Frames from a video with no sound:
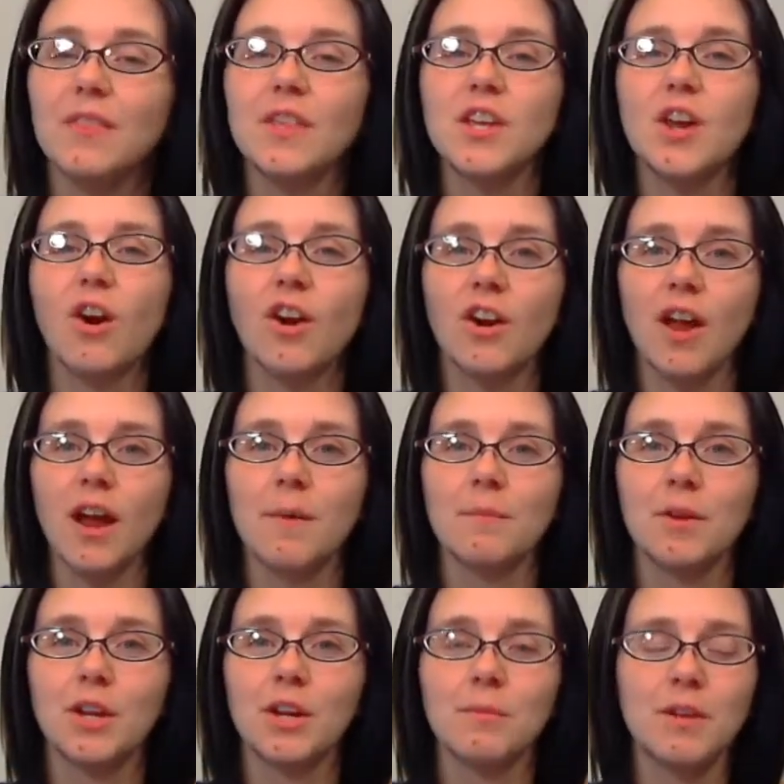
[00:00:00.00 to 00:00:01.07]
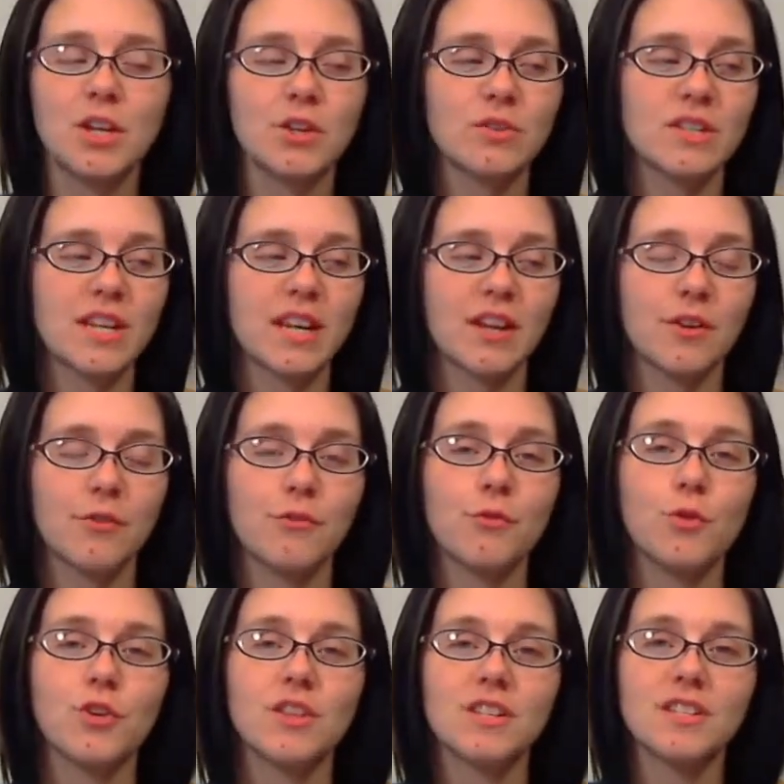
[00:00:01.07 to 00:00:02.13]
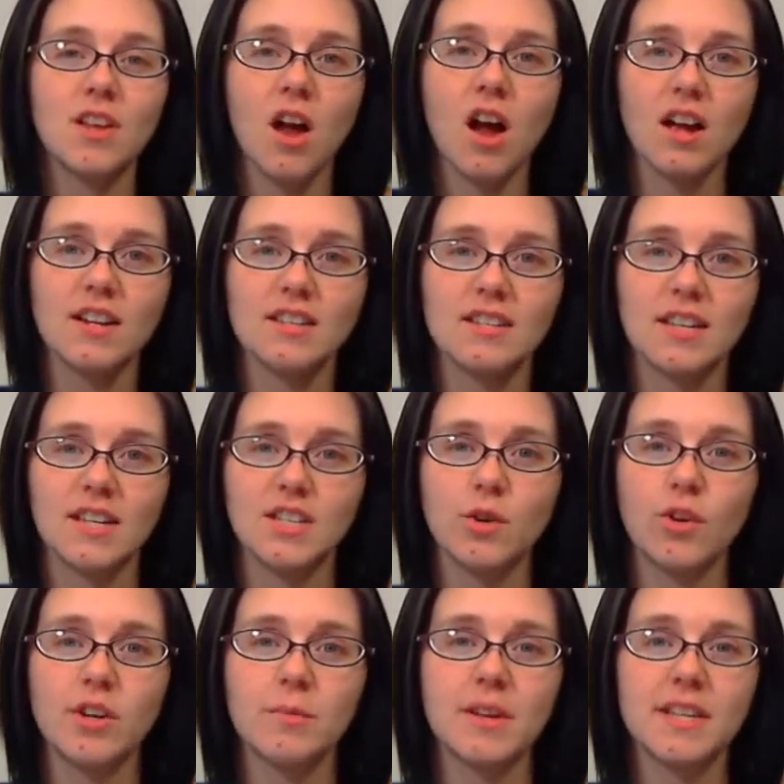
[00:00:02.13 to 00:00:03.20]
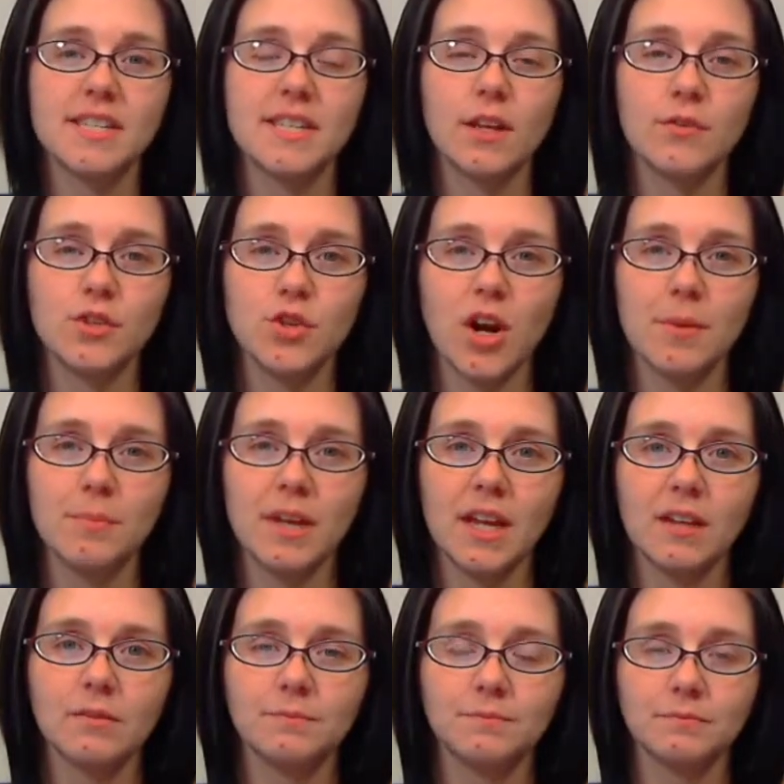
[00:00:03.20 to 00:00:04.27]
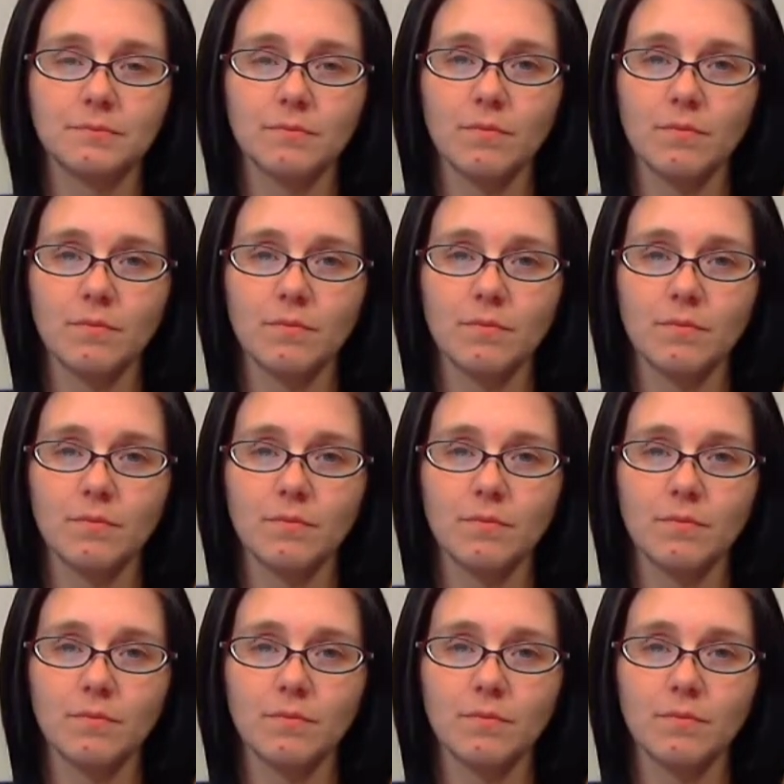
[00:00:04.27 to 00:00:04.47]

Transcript: The yarn I'm going to be using for the socks is going to be a self-striping